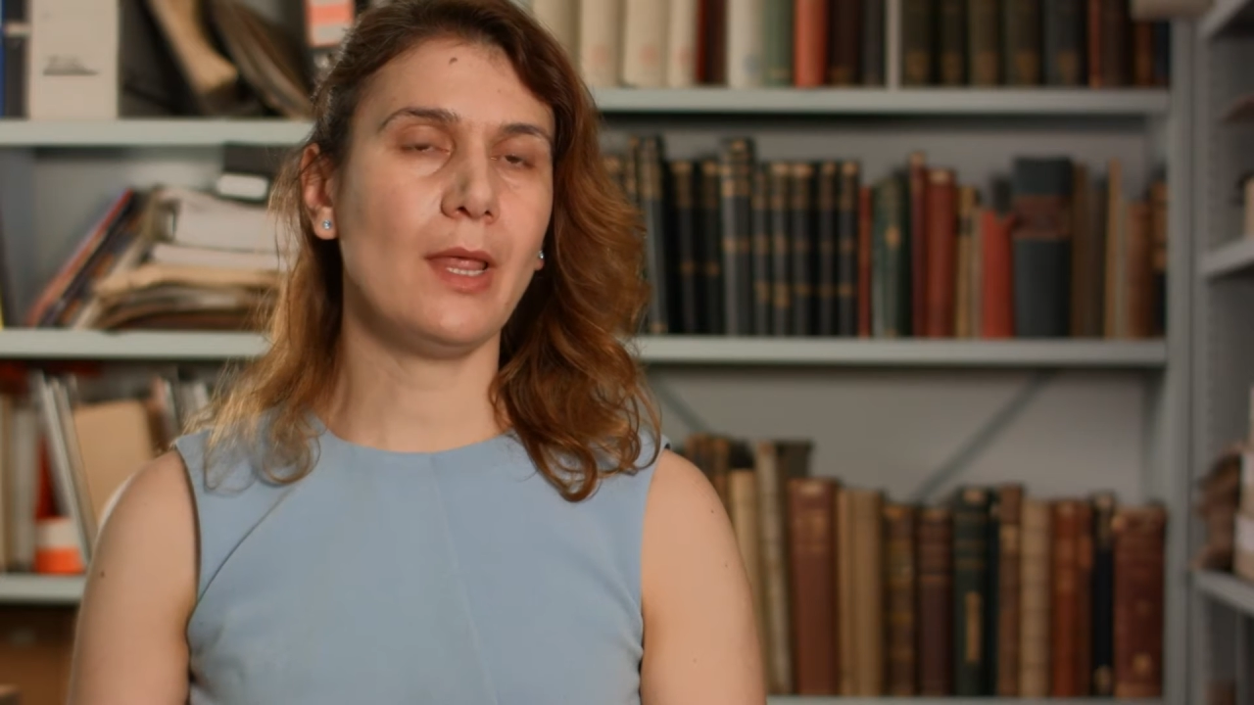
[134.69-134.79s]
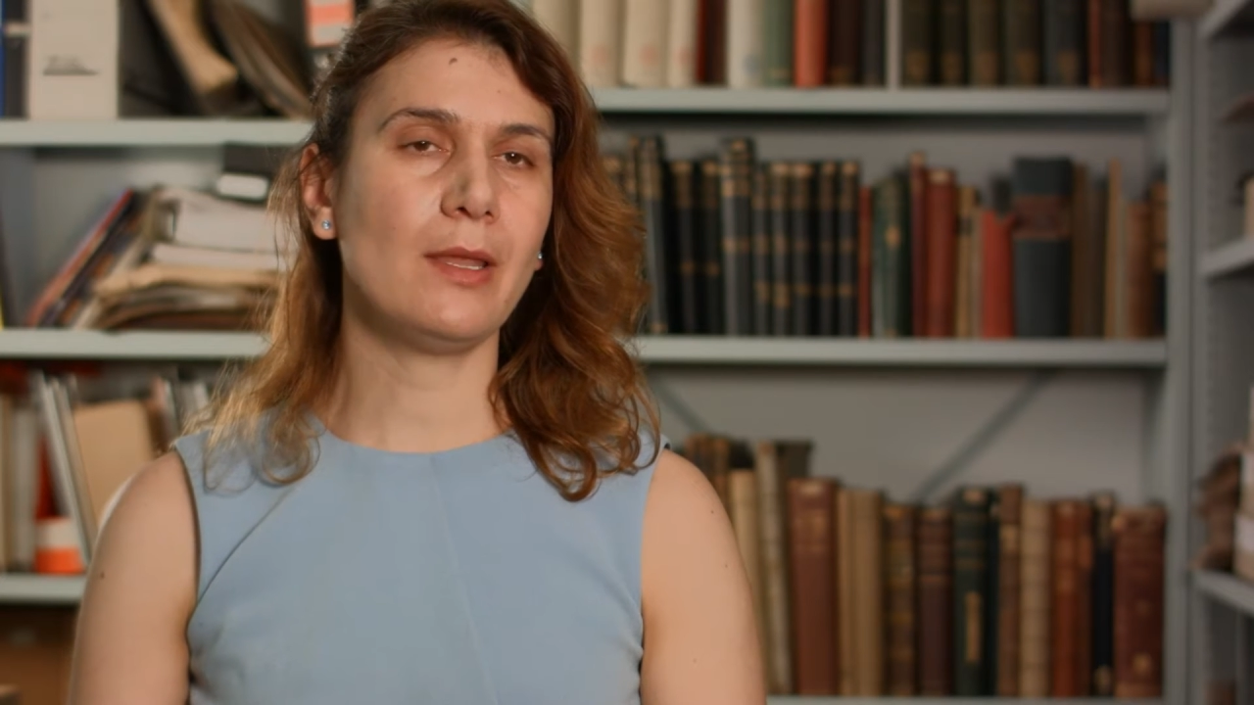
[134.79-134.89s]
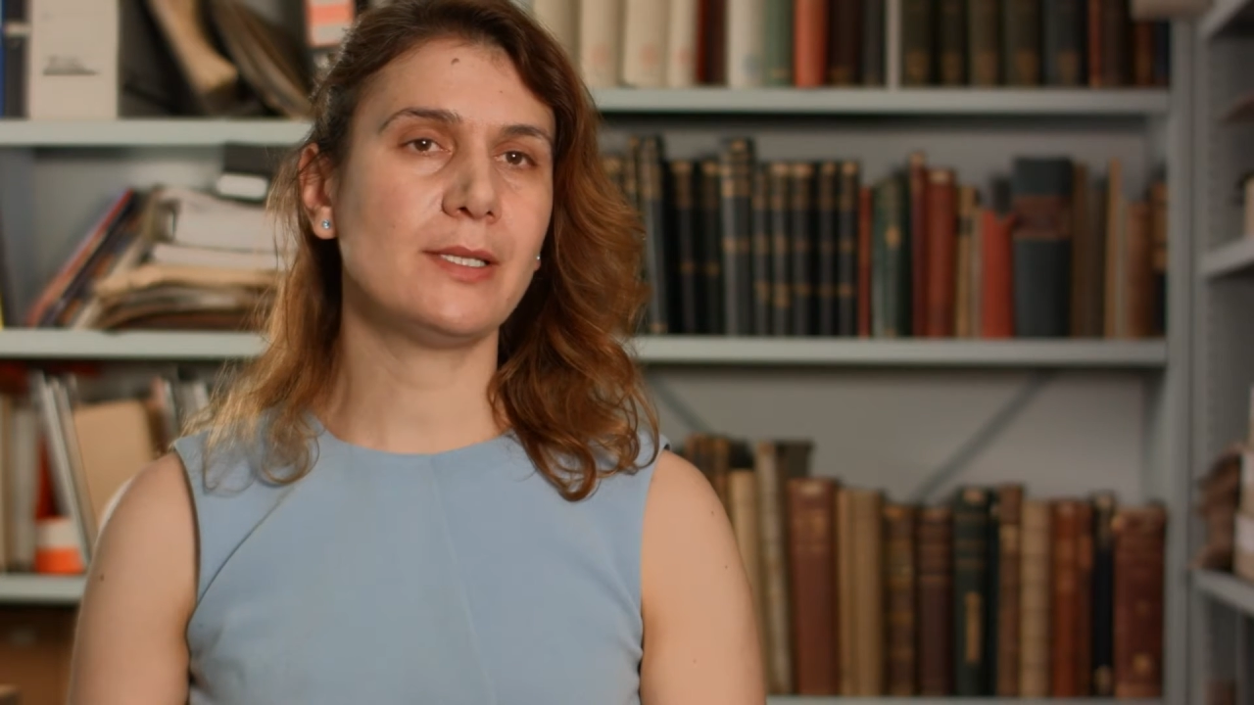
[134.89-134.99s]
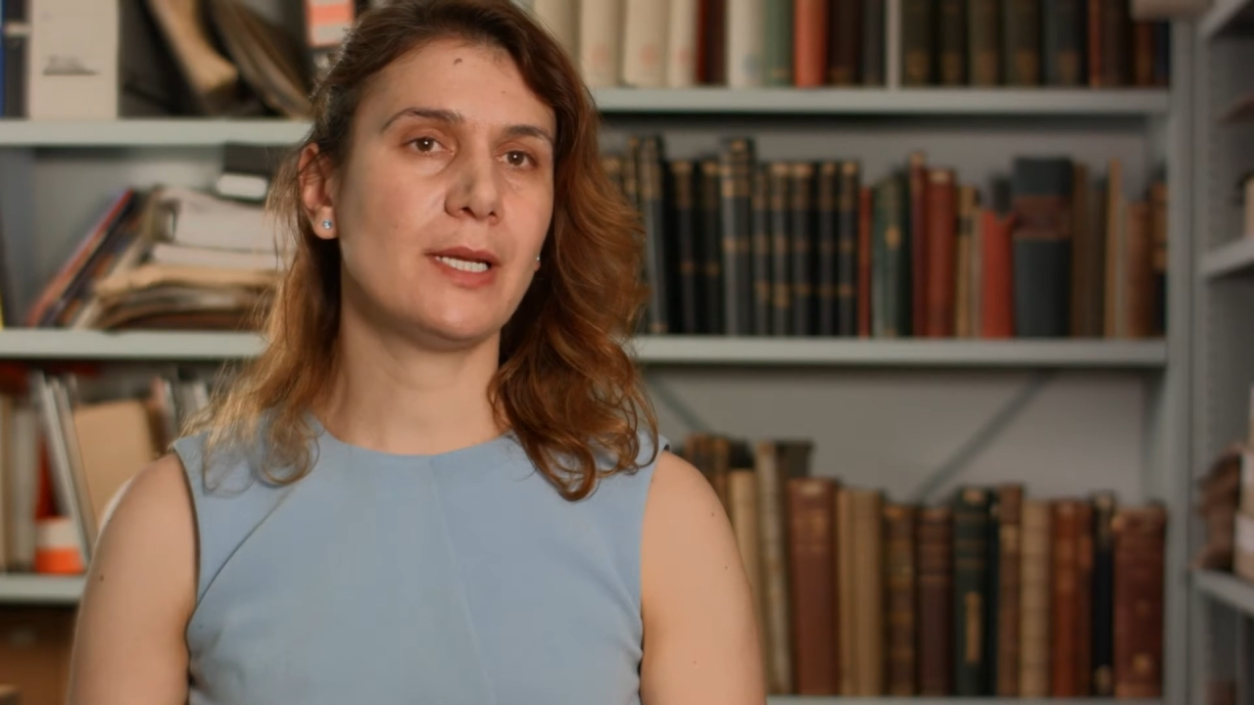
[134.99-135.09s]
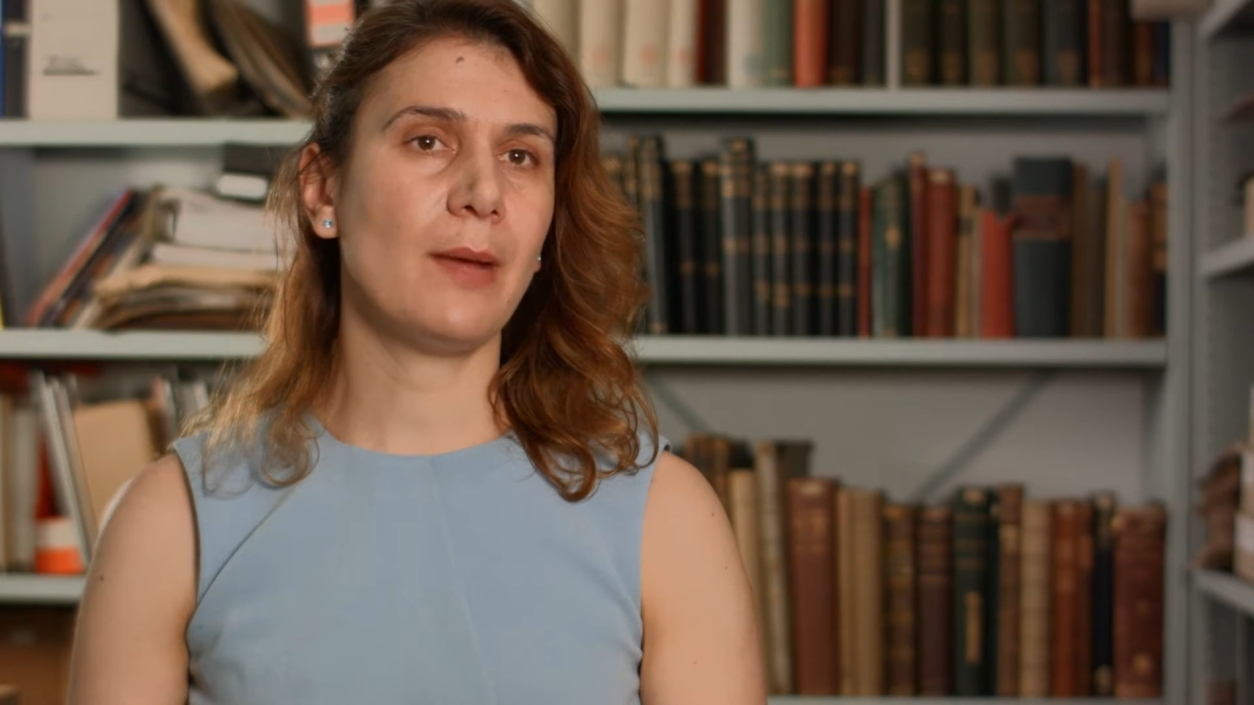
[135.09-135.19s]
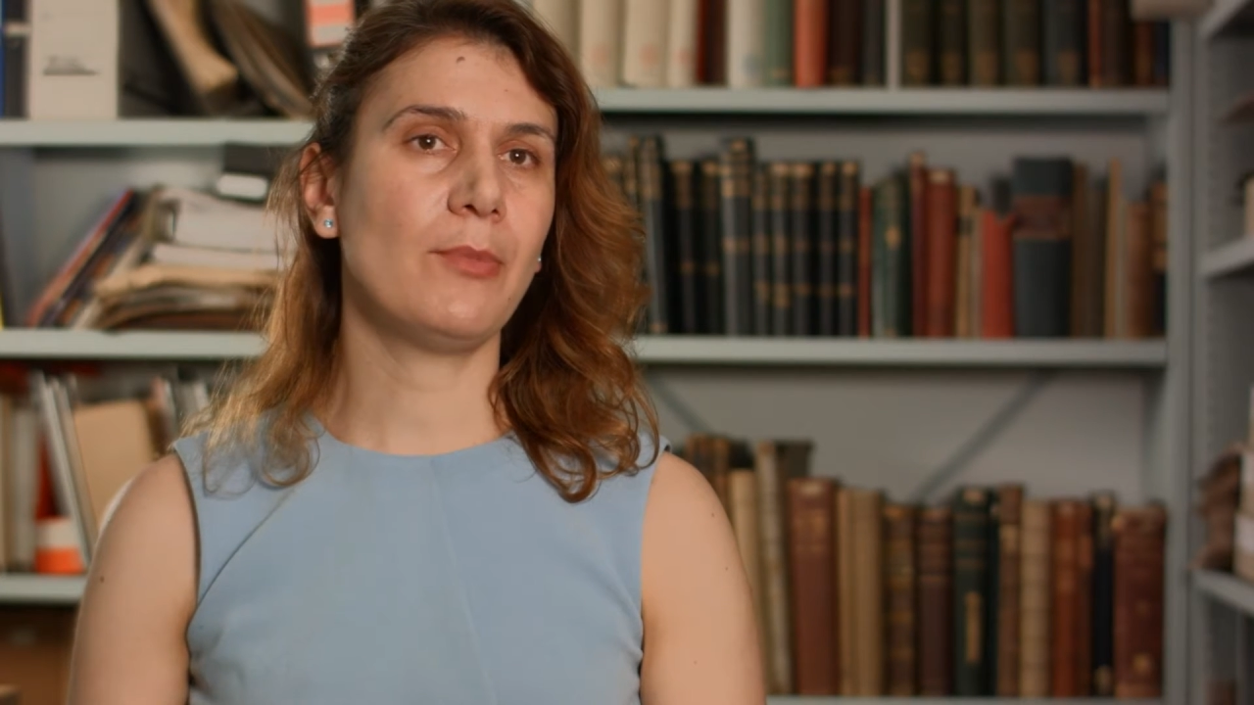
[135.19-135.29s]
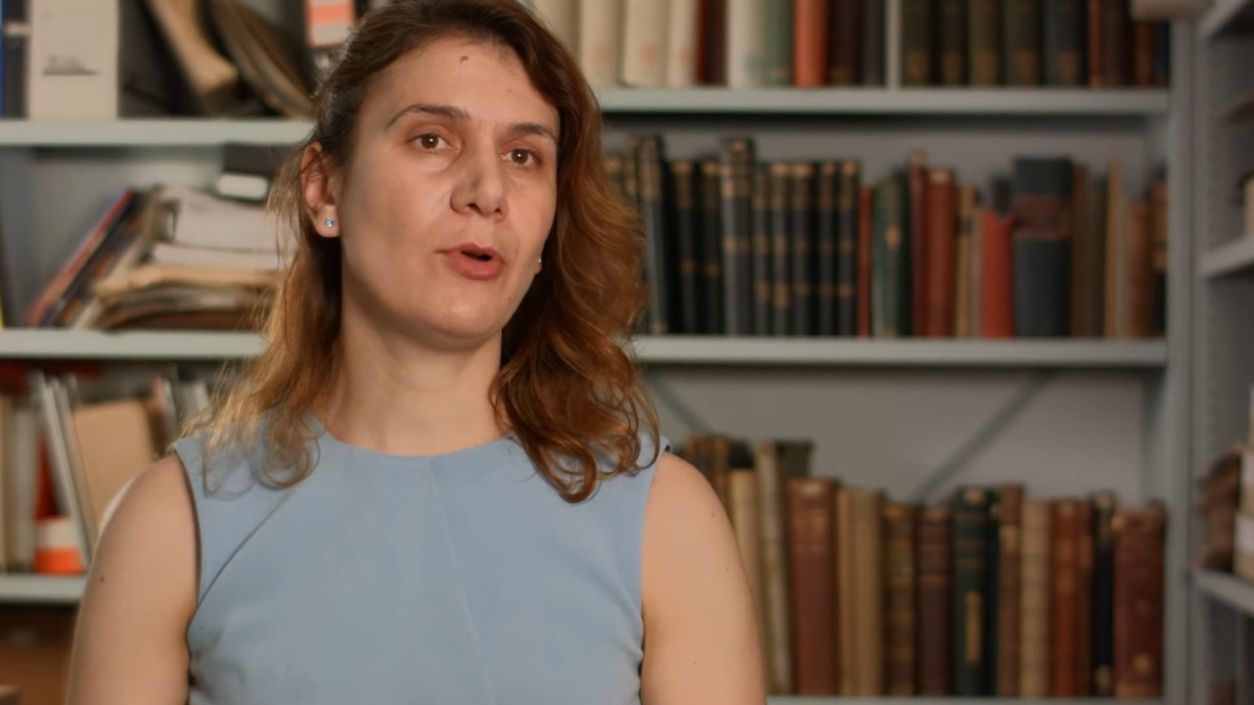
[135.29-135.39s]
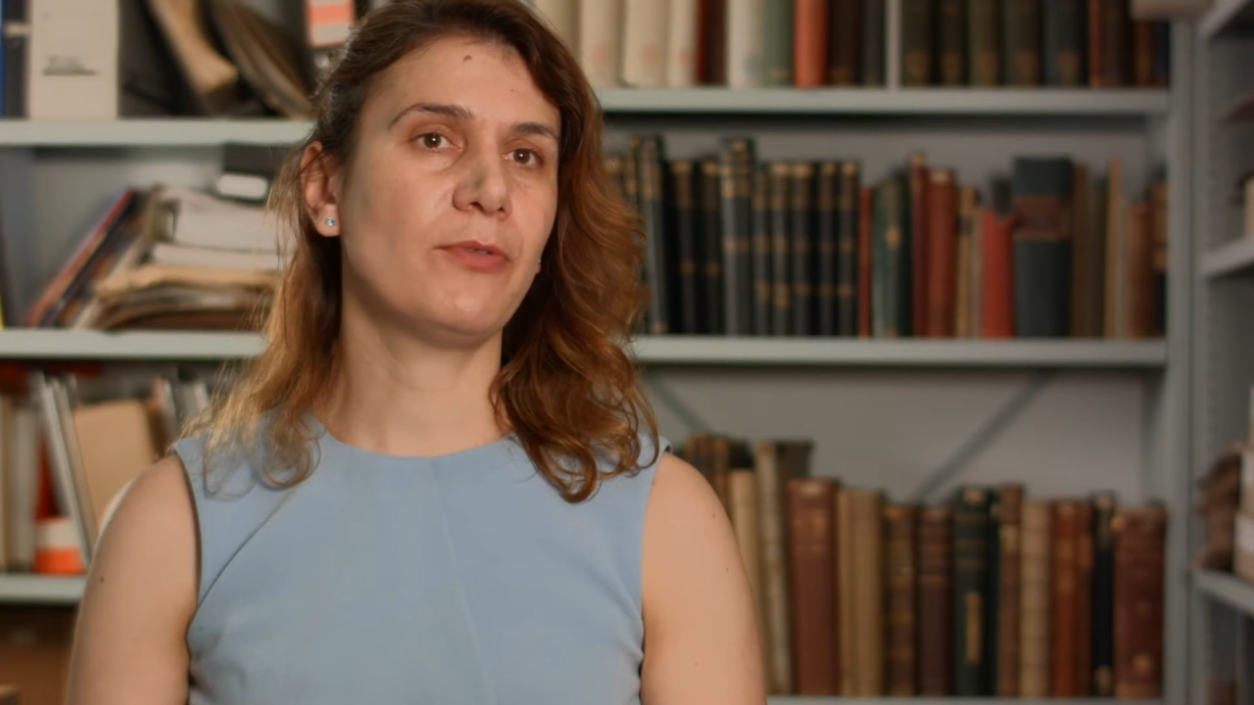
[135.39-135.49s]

there's a number of